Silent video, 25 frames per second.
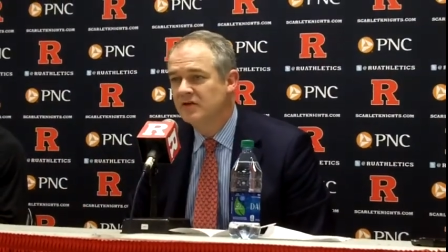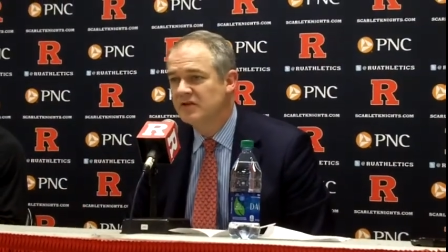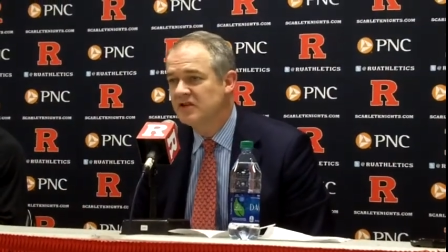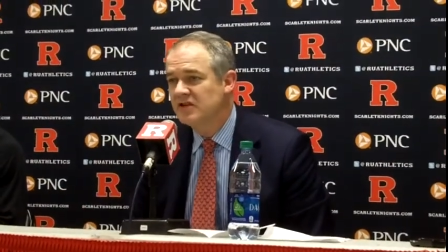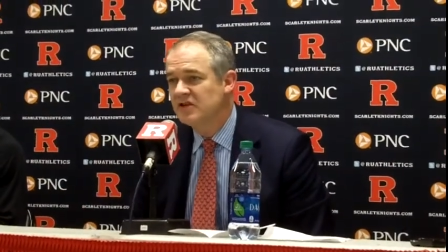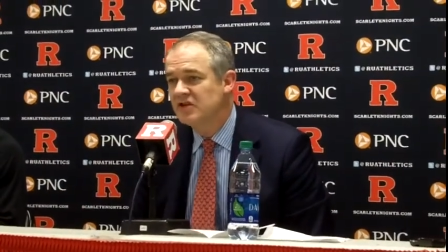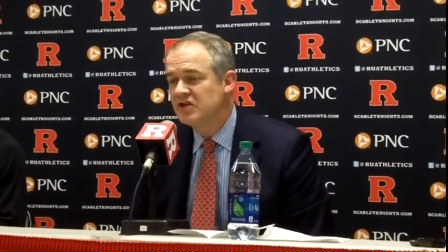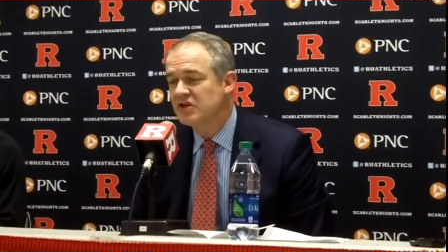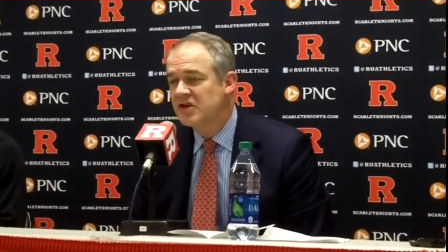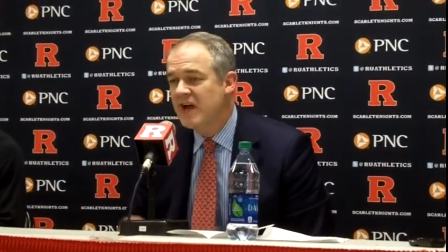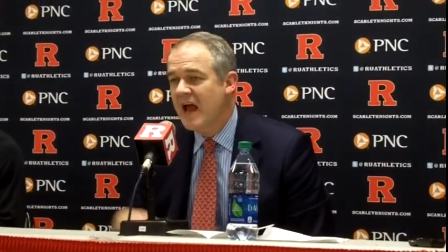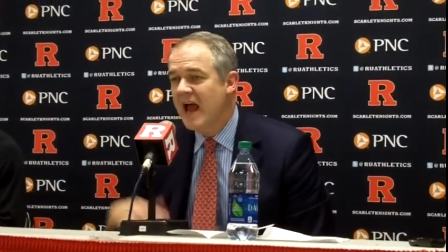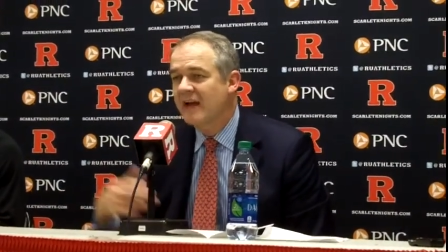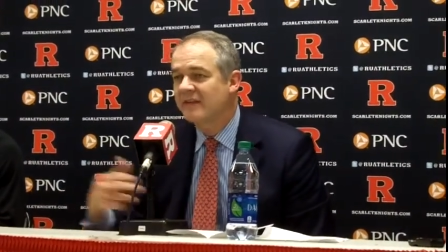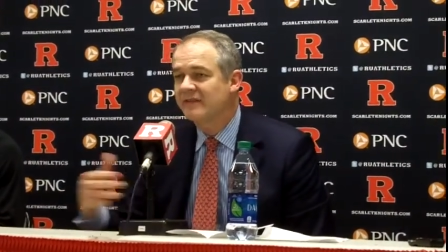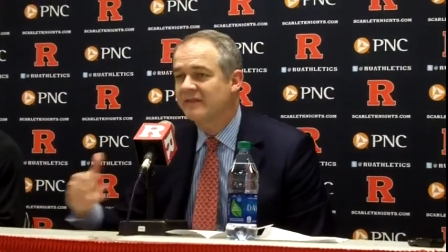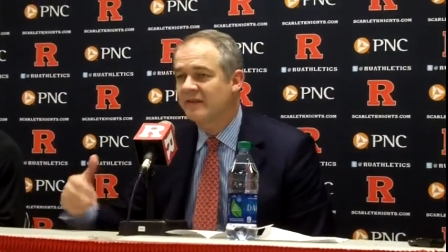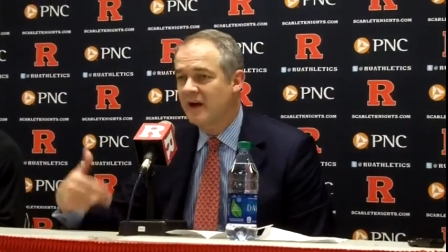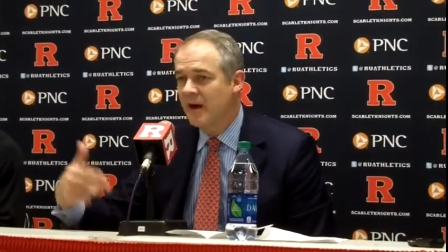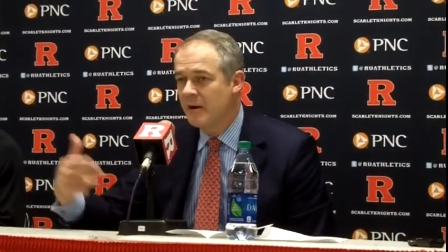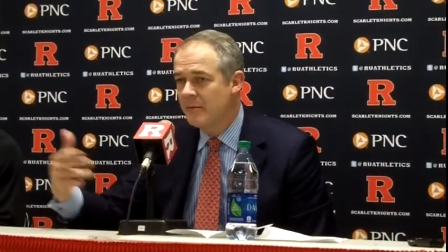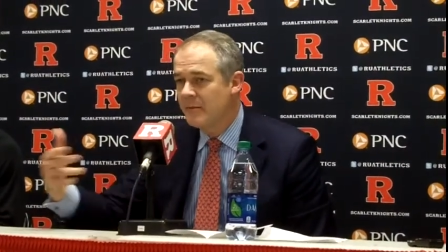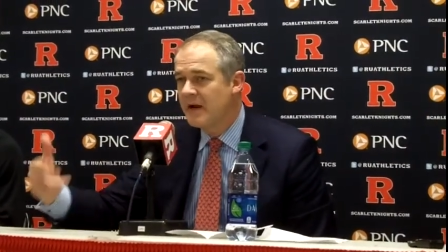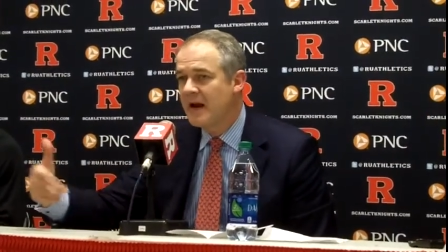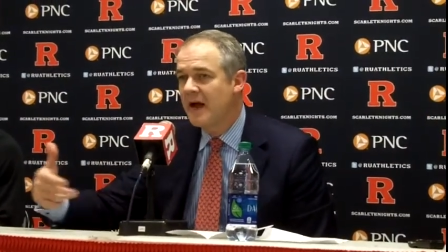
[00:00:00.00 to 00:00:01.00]
you see
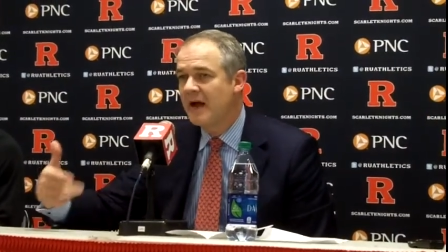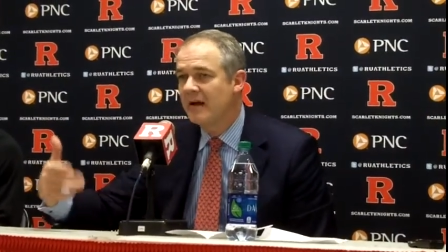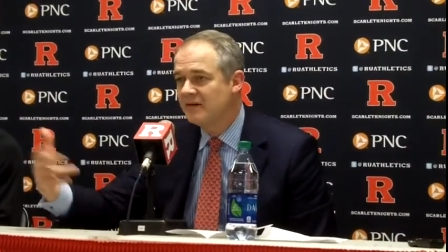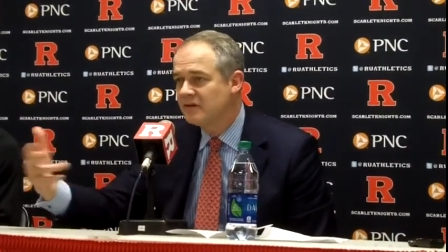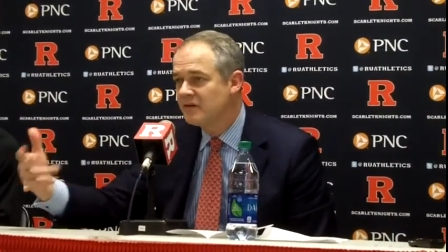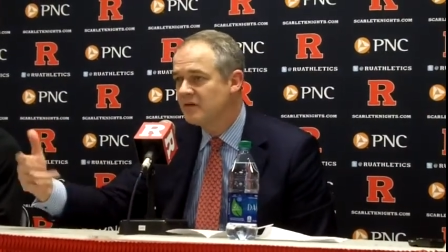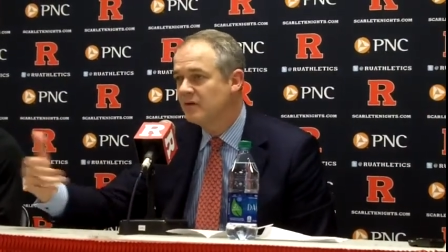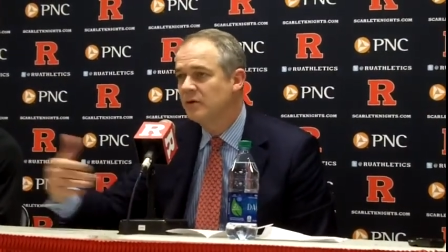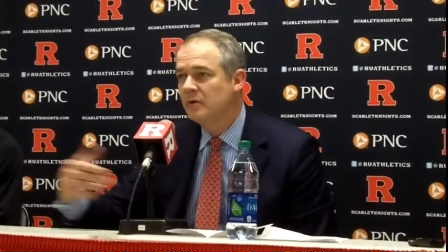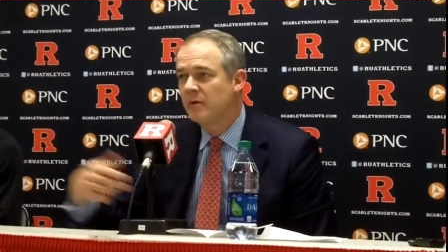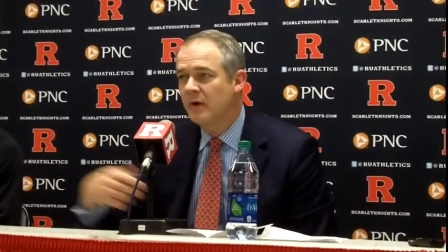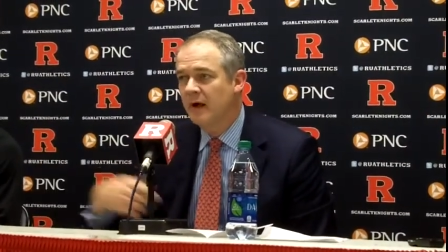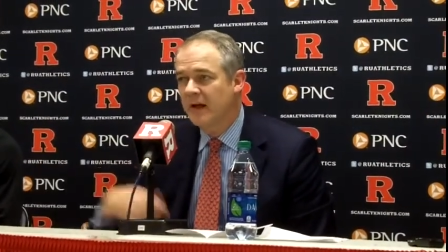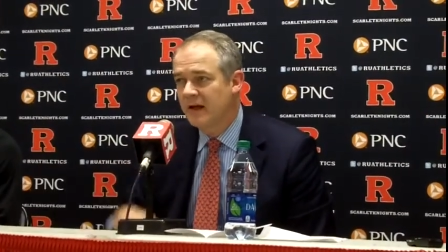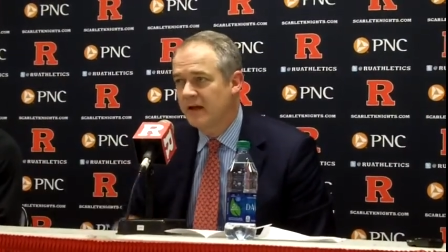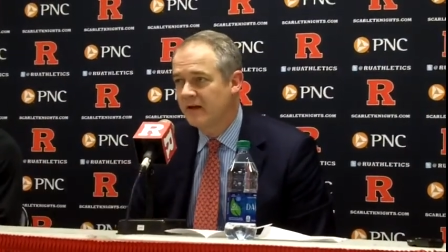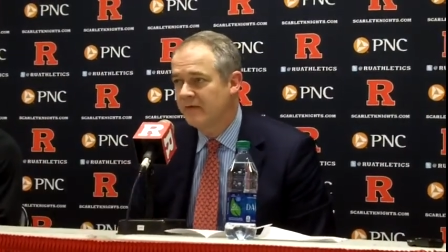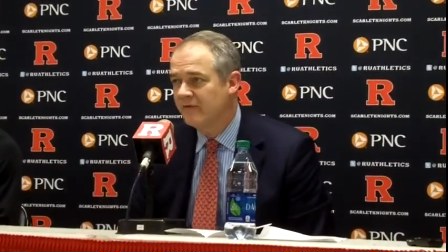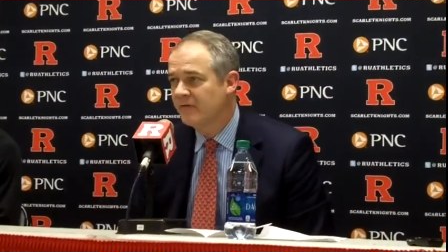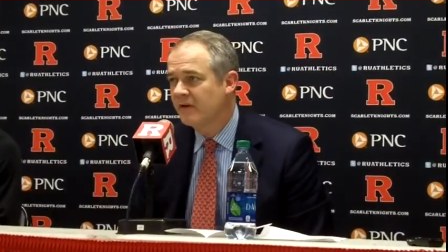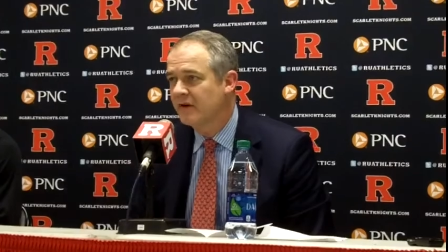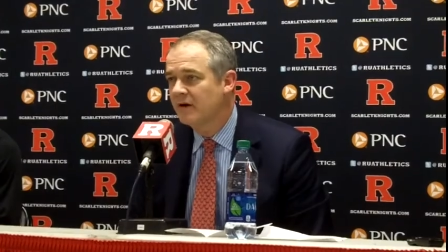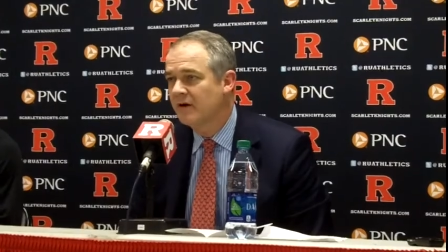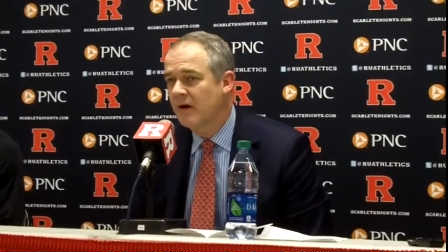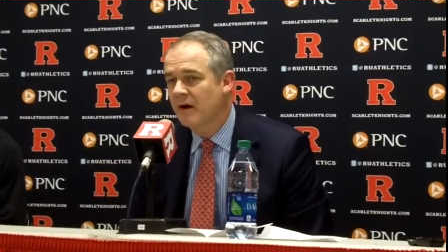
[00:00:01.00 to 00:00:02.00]
Shaq's coming on too. I got
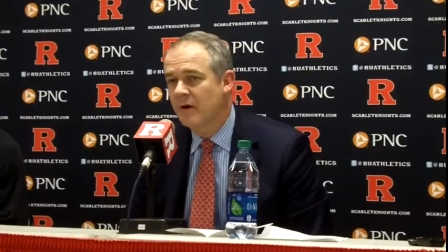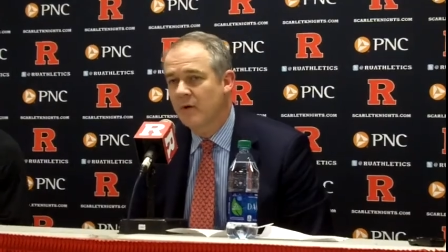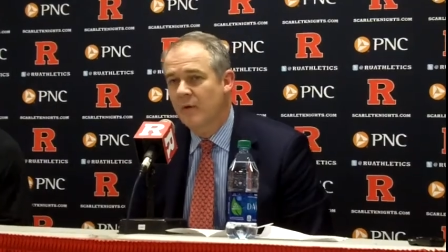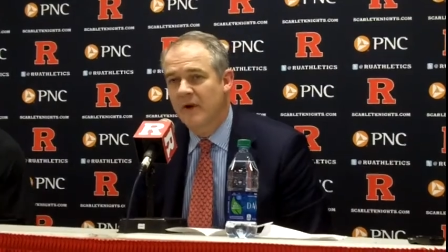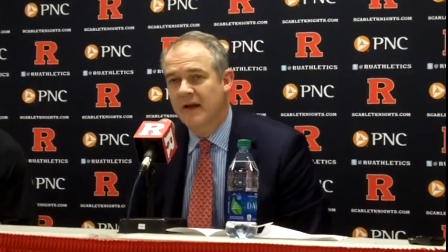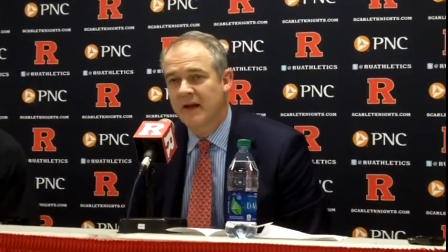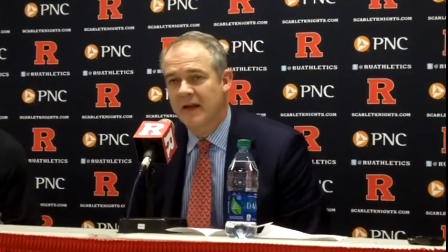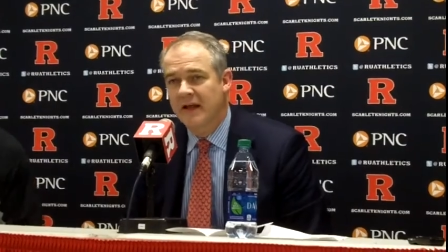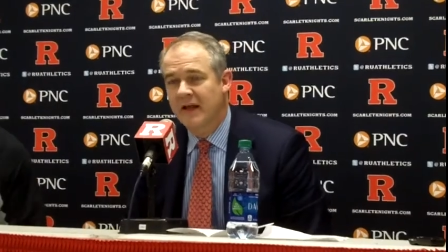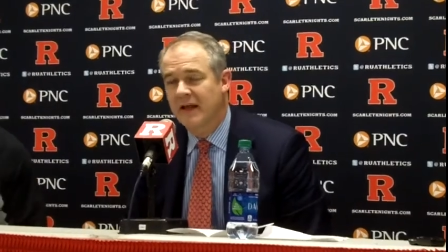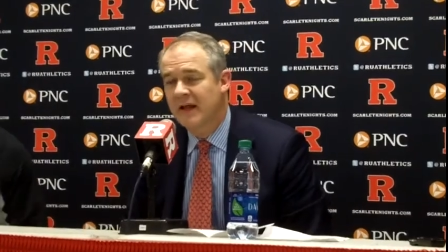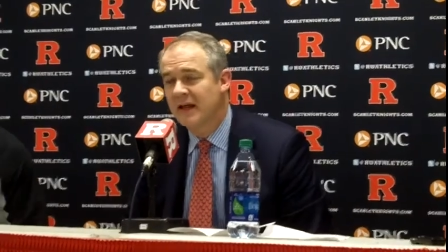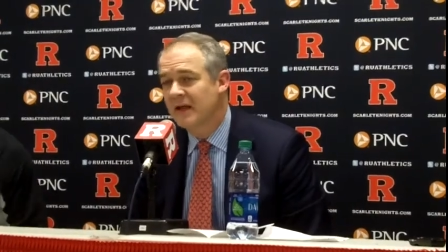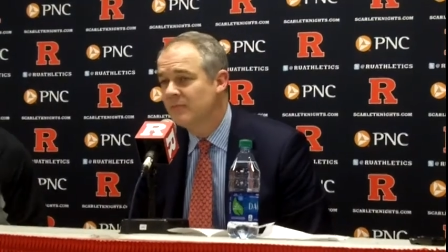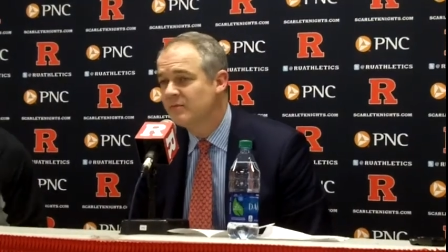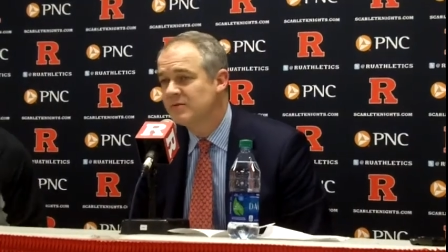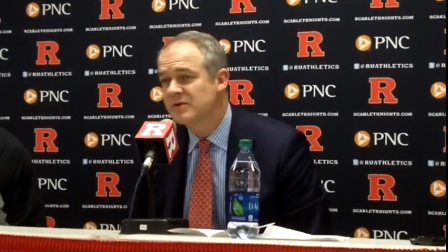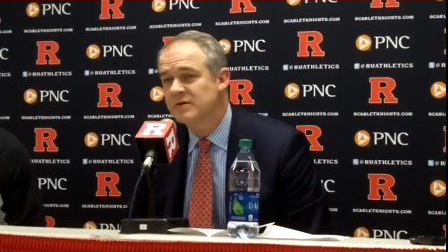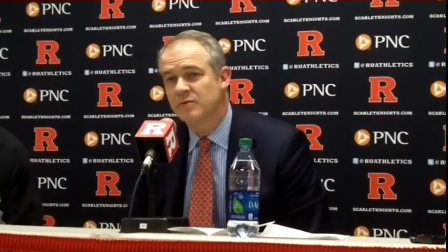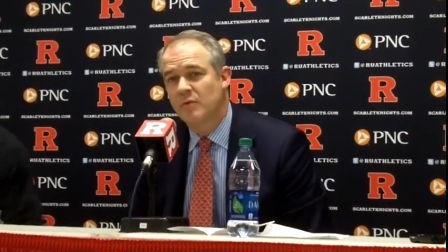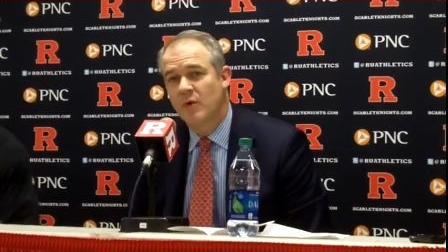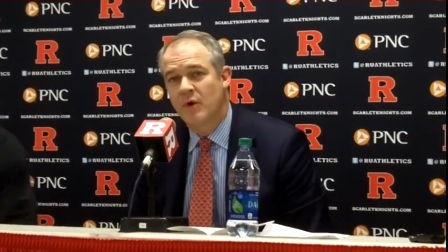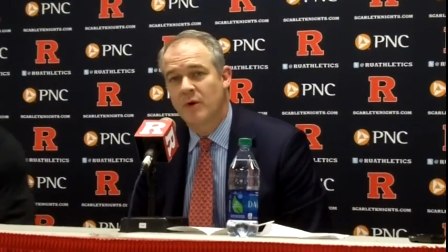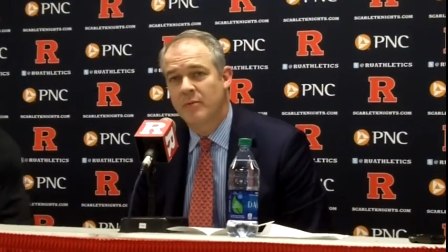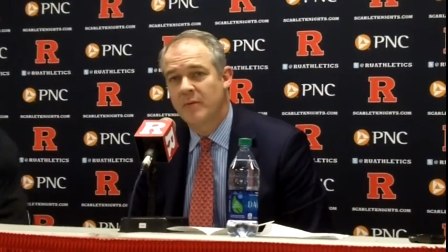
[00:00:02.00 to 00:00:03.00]
to figure out a way to get him
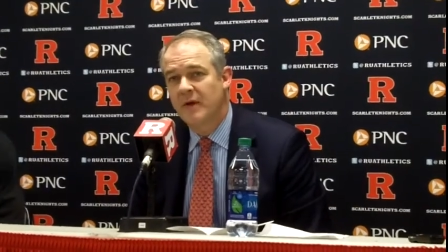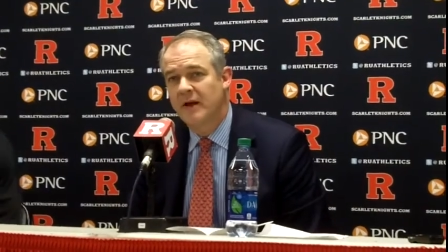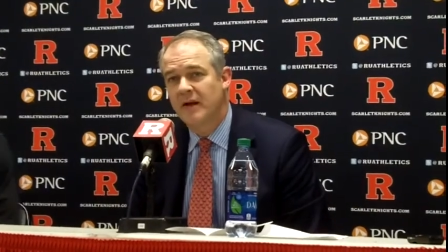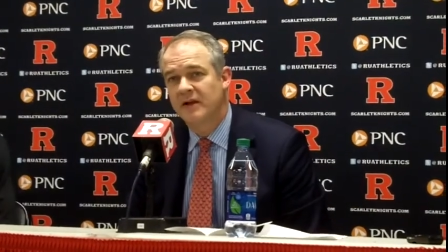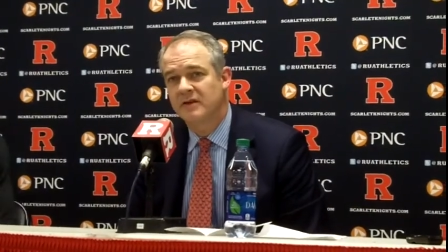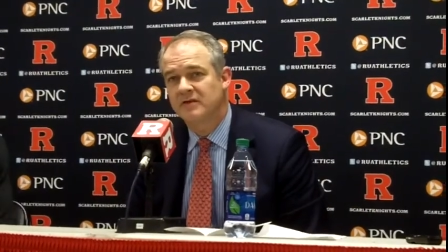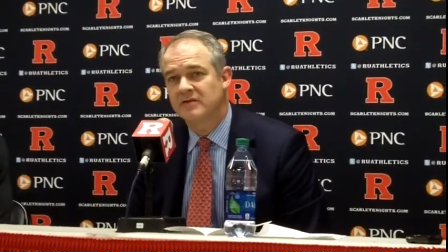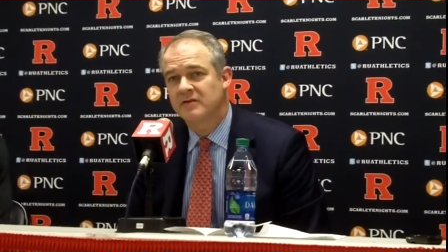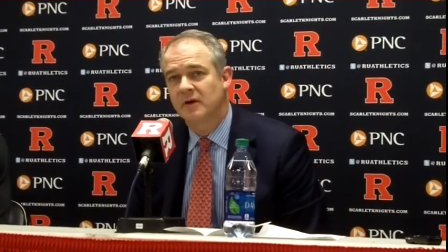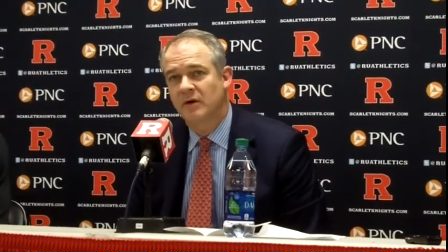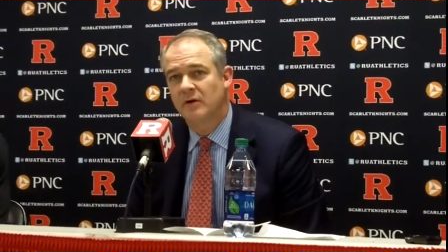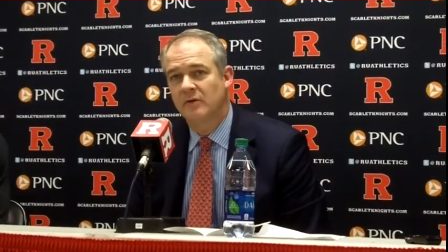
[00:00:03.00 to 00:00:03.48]
some more minutes.